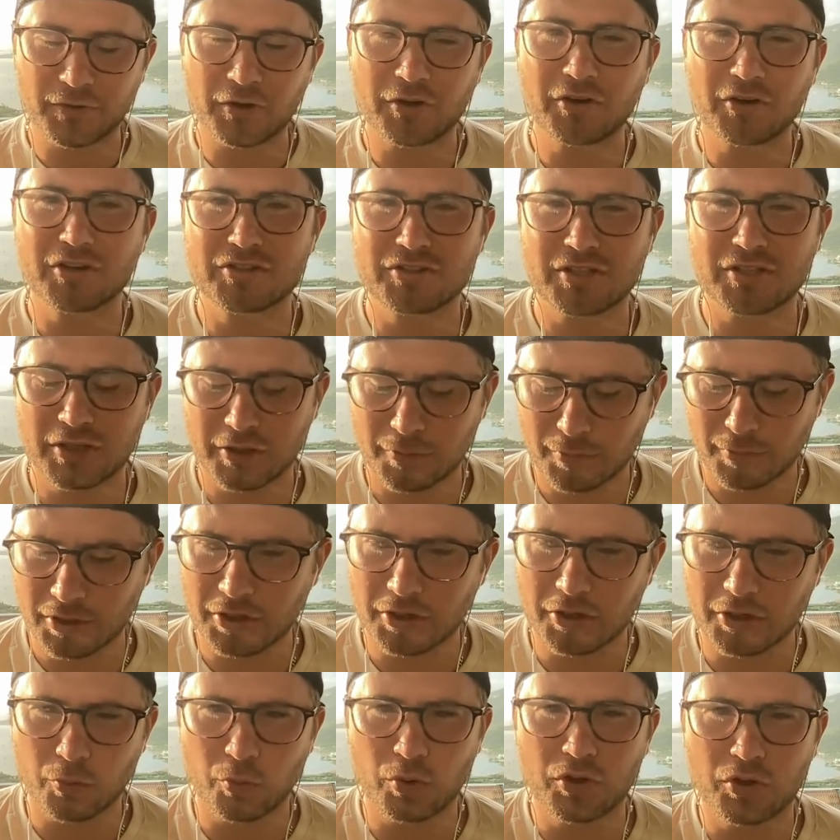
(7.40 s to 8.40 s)
Very excited to
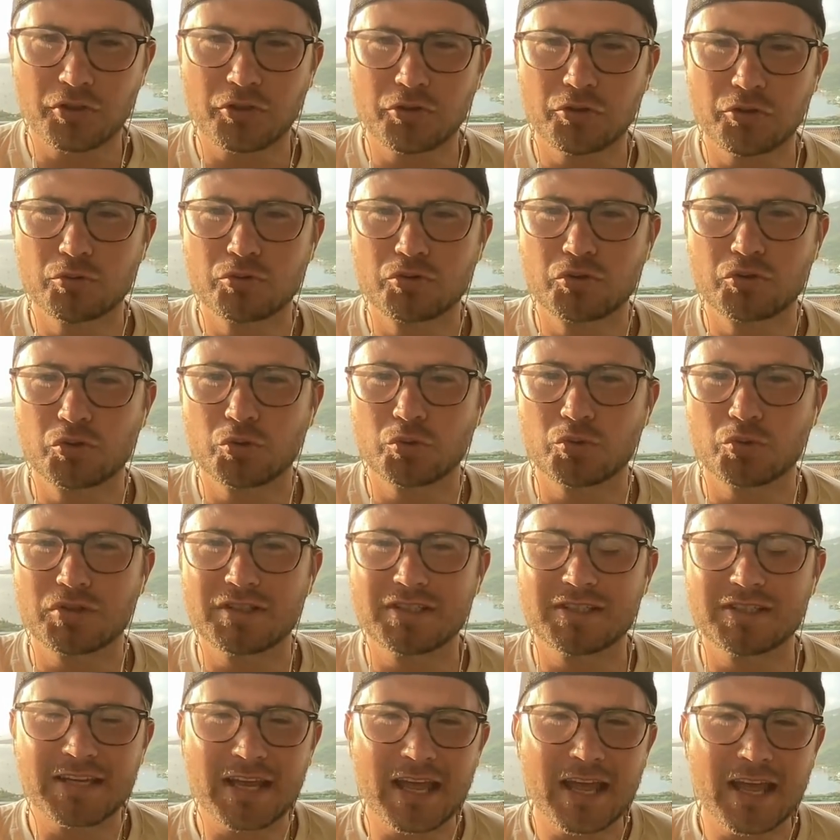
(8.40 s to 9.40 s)
be here with you
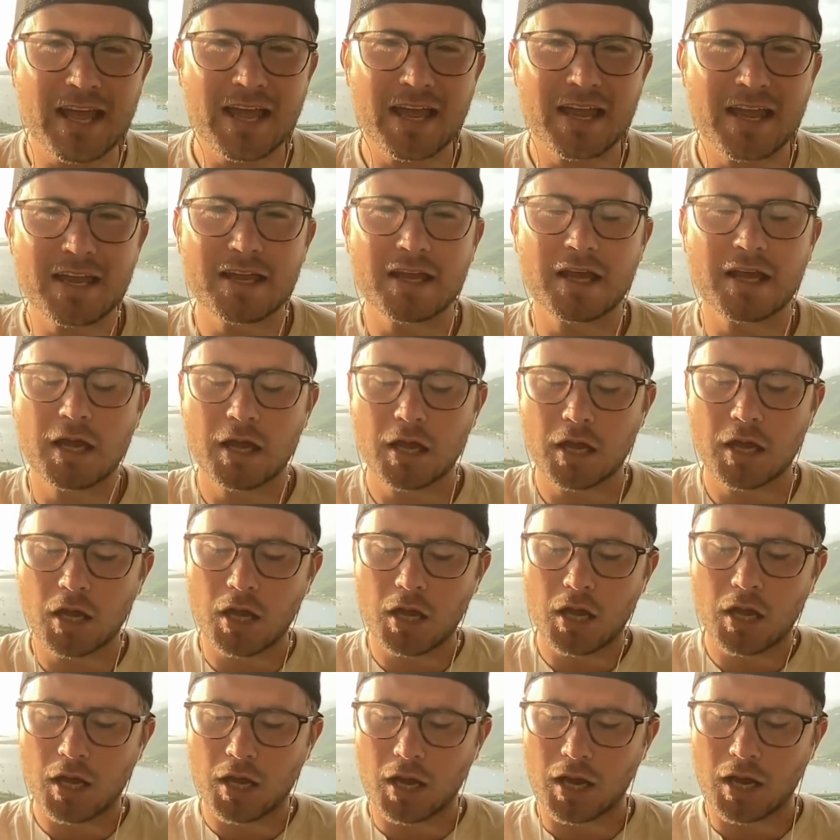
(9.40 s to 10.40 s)
today
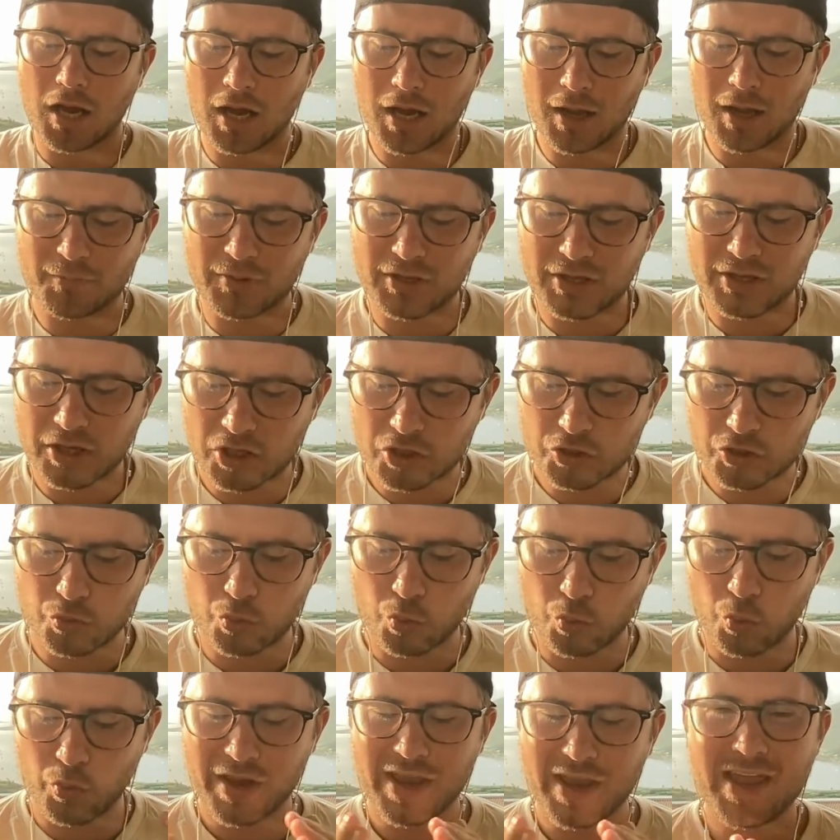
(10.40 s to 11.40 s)
uh,
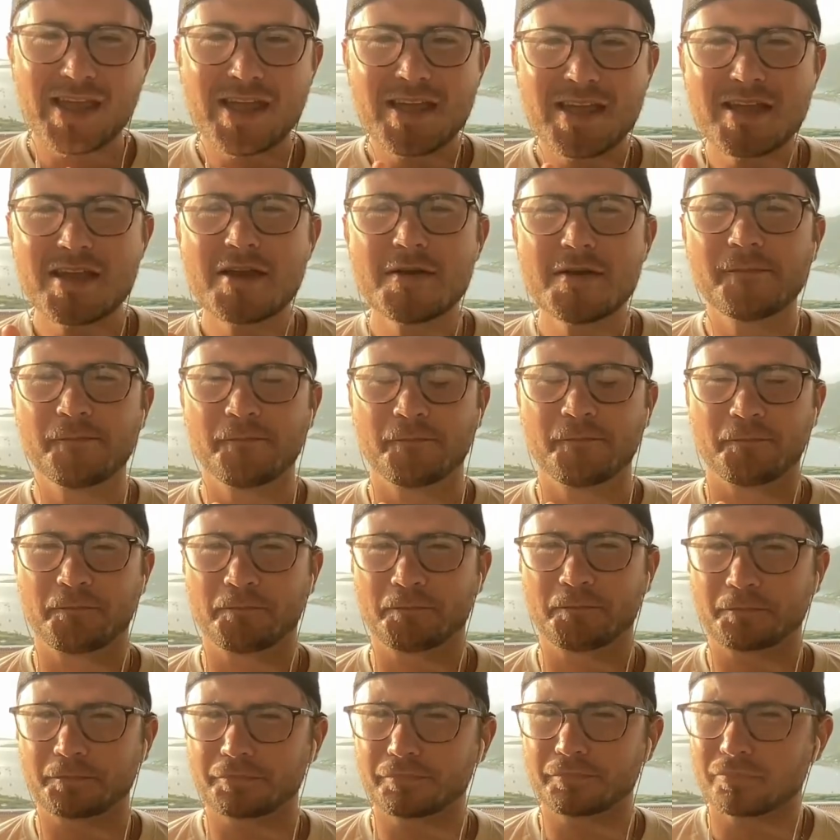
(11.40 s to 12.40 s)
because we,
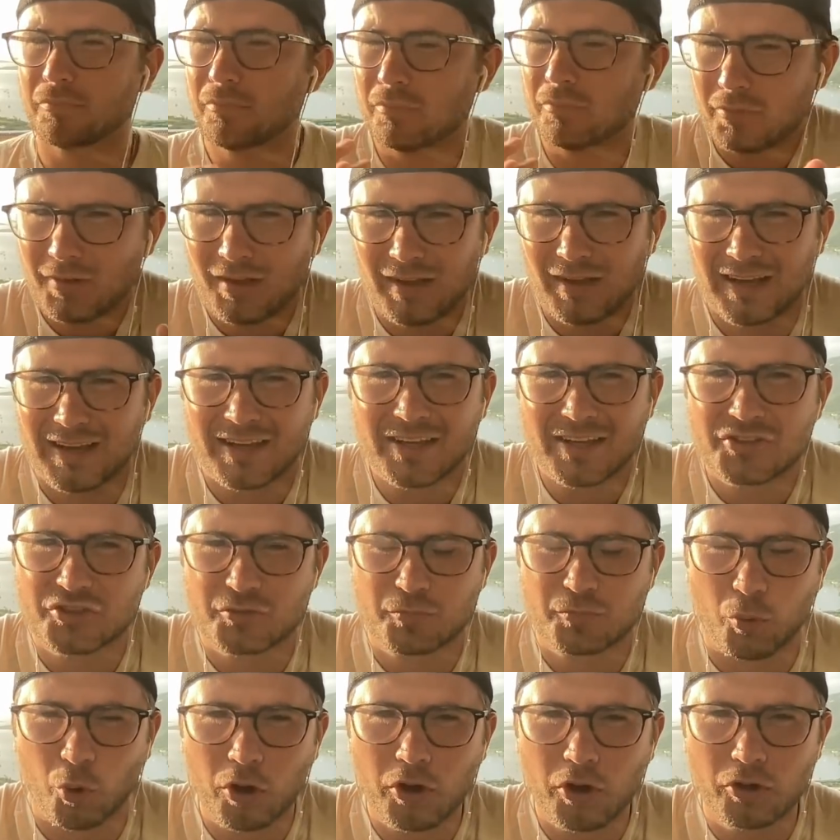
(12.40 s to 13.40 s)
I guess
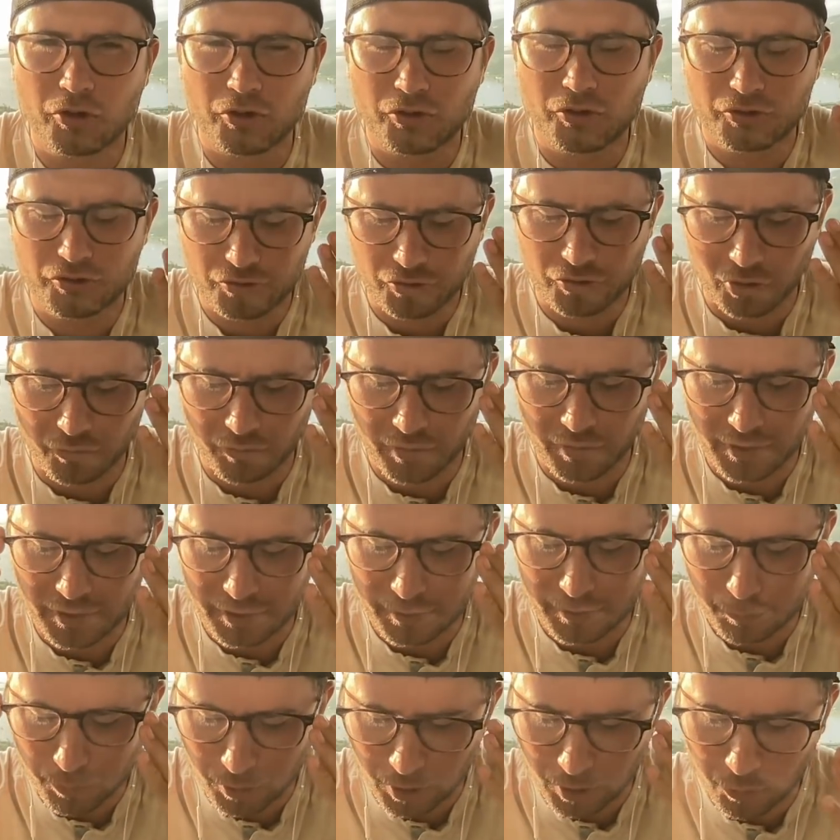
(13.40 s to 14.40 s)
spoilers
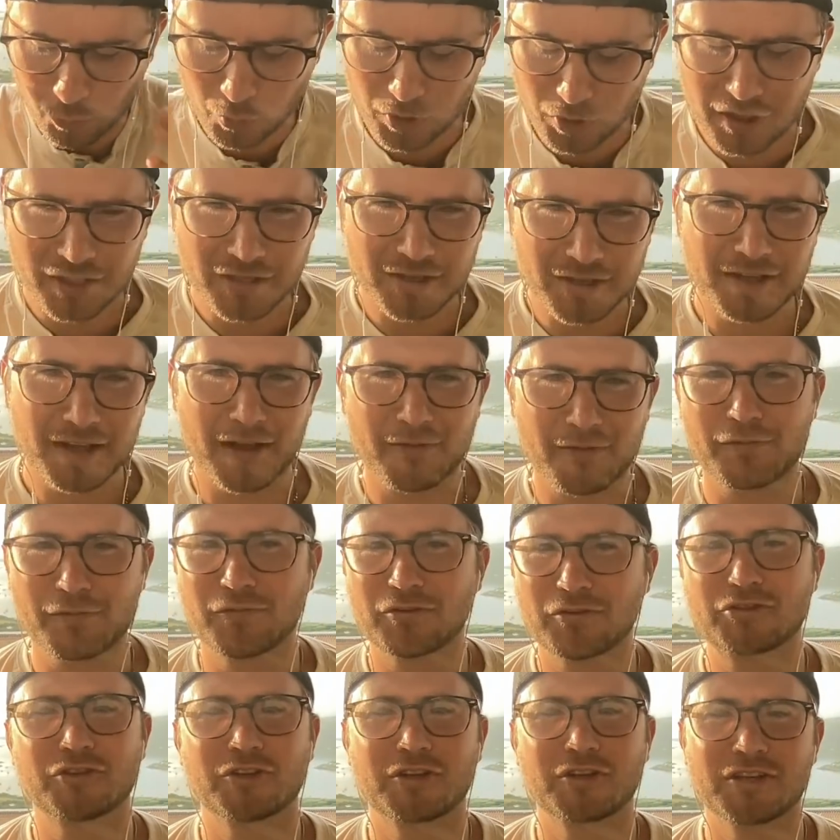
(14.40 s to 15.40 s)
already, but we have
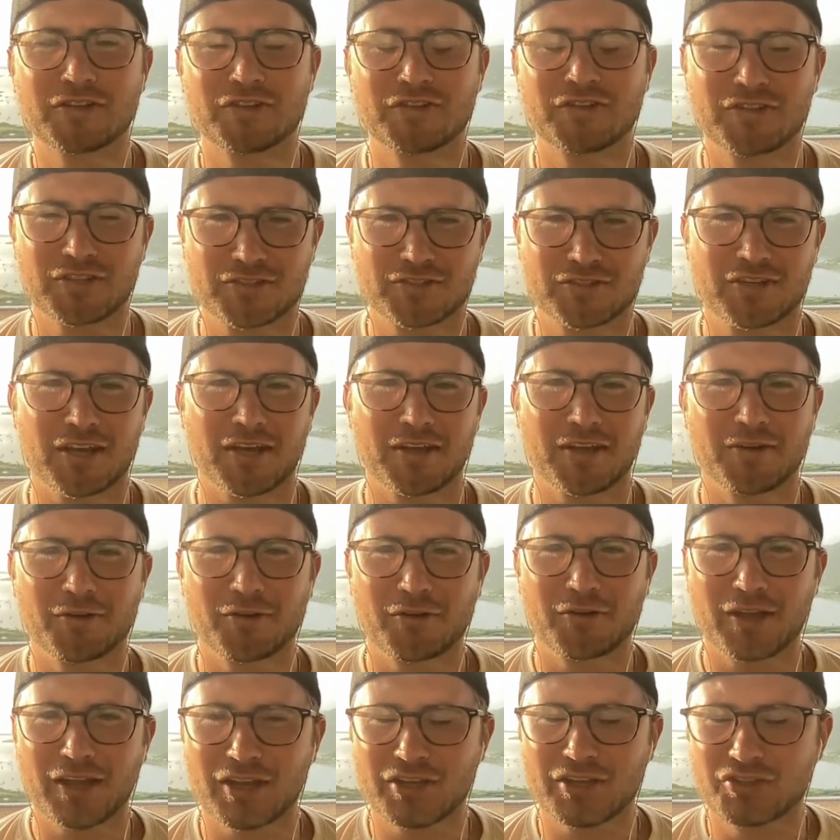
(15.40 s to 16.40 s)
officially hit 6k.
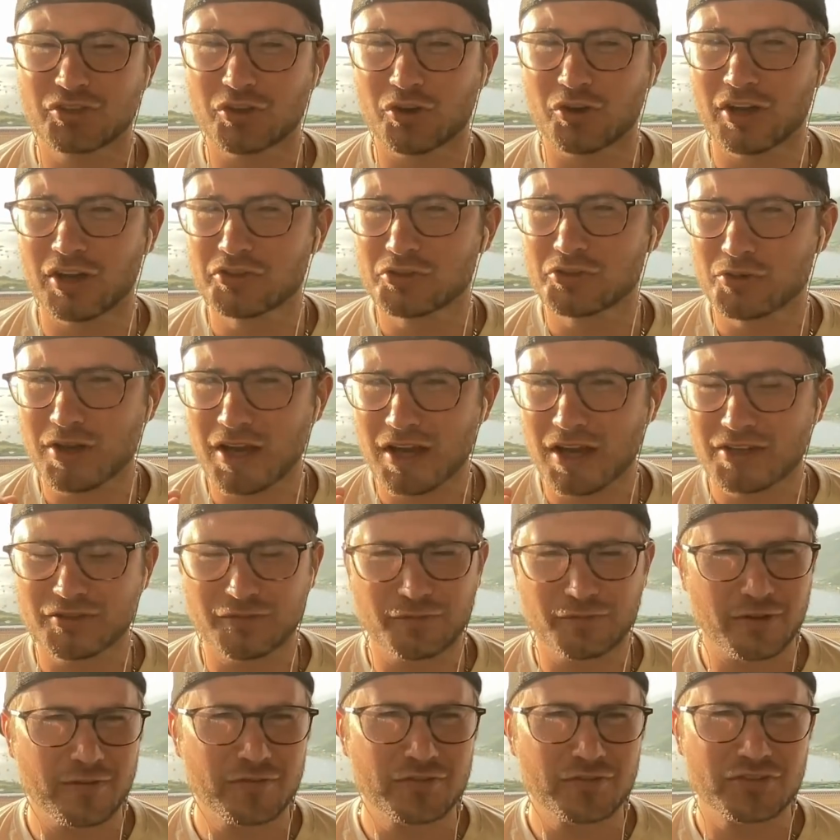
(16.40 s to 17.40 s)
Okay, so as you guys,
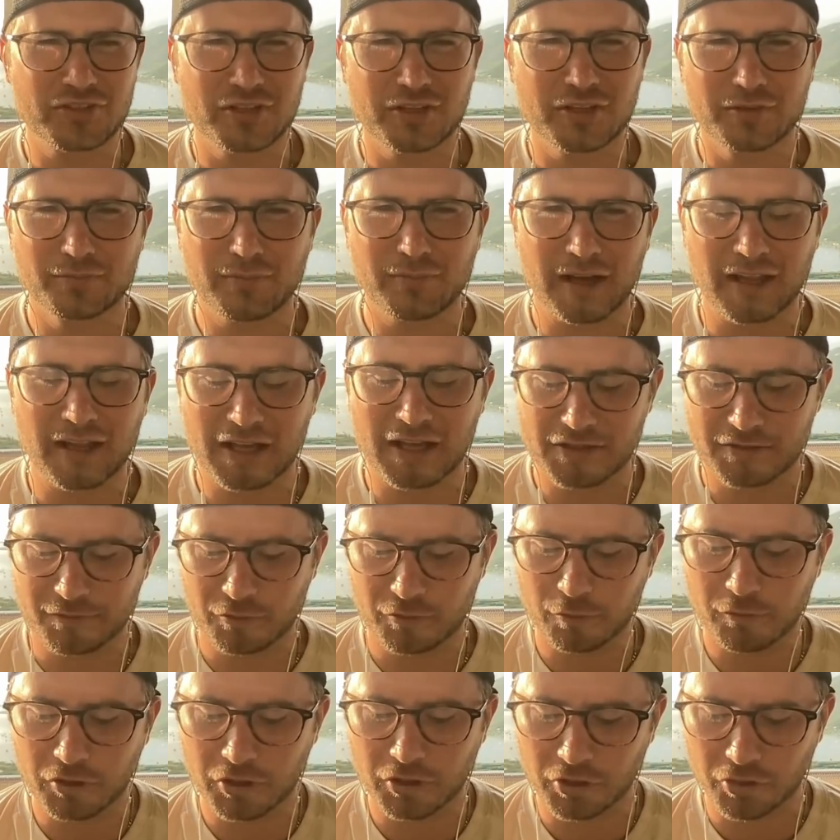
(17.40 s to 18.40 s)
if you haven't seen my last
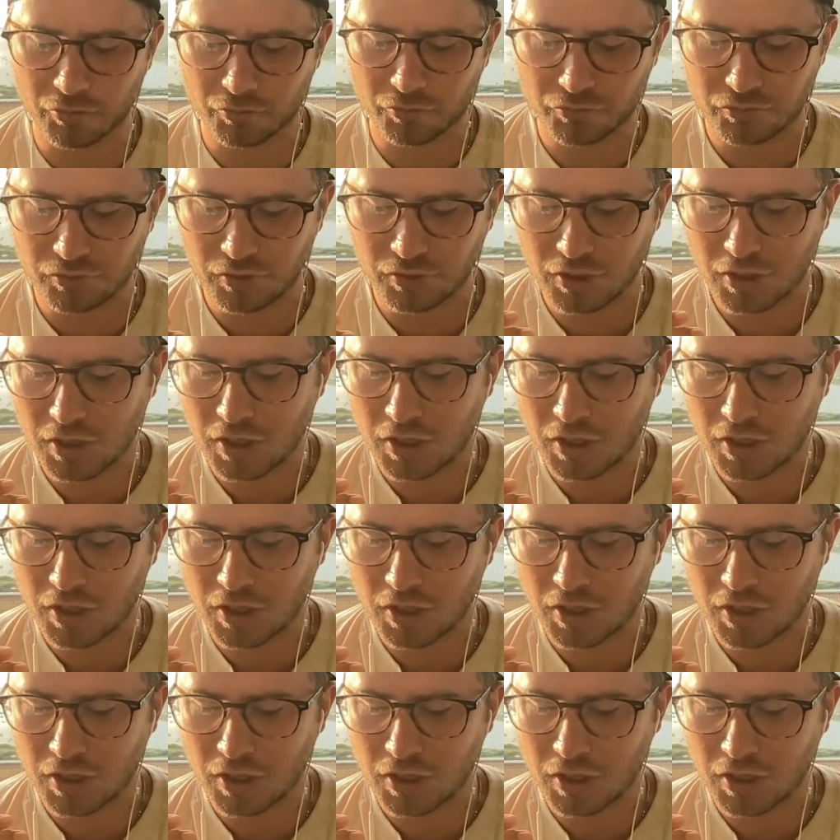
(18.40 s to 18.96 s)
few videos,